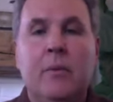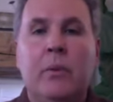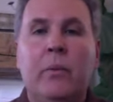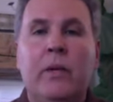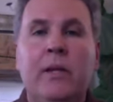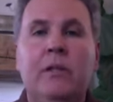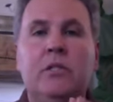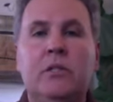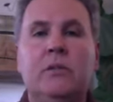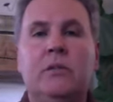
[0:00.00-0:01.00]
But we
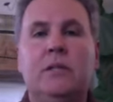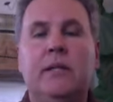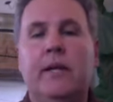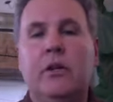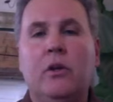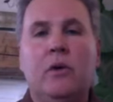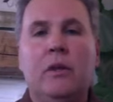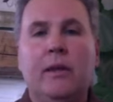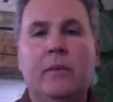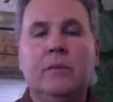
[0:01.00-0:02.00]
choose to take no
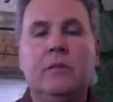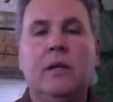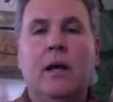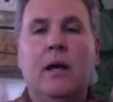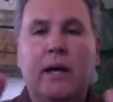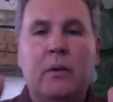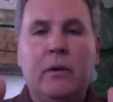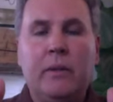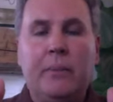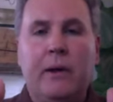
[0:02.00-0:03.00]
claims, high
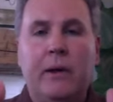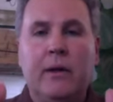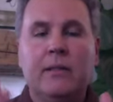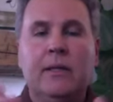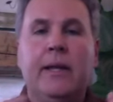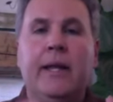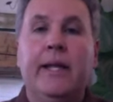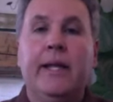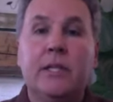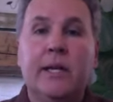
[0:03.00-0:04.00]
quality product, and
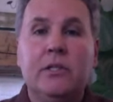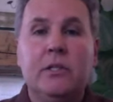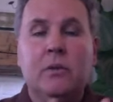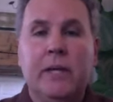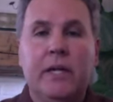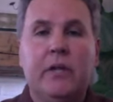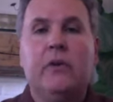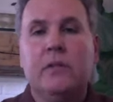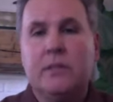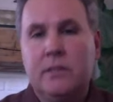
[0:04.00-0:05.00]
educate you on making
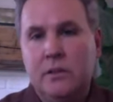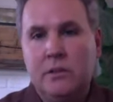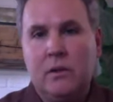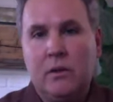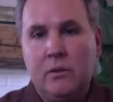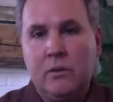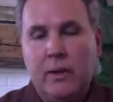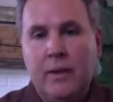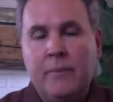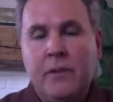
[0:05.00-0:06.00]
your own decisions along the
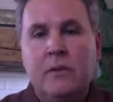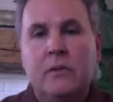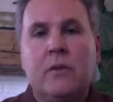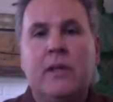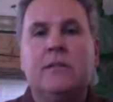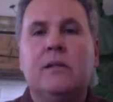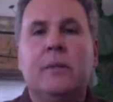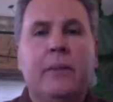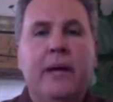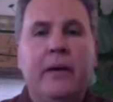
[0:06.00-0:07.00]
way. So that's a little
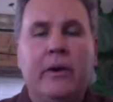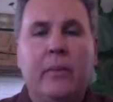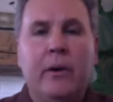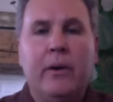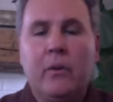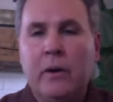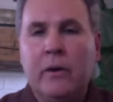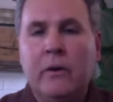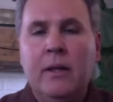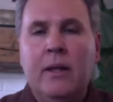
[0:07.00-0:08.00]
bit of background about our
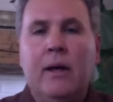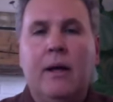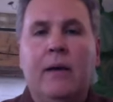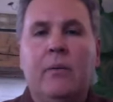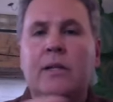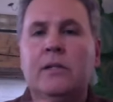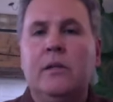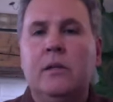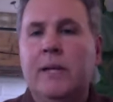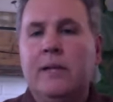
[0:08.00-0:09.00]
oil. We'll
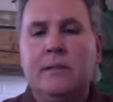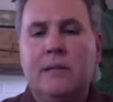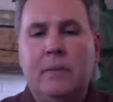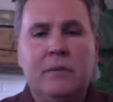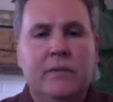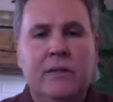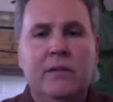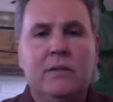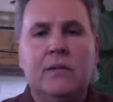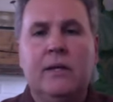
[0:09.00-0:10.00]
continue to make these types of
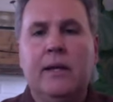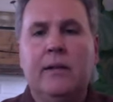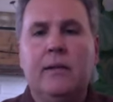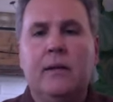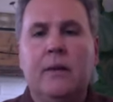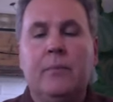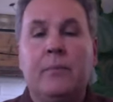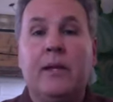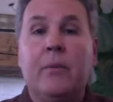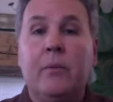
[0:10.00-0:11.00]
videos and
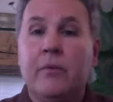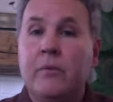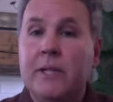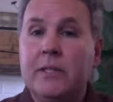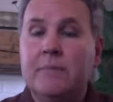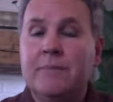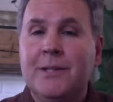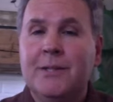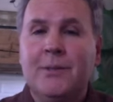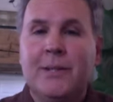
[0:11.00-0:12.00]
get out more information.
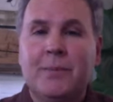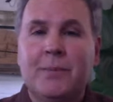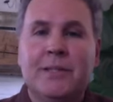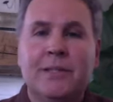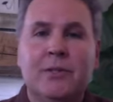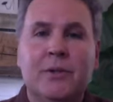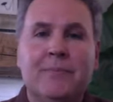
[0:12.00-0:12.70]
So thanks much, enjoy.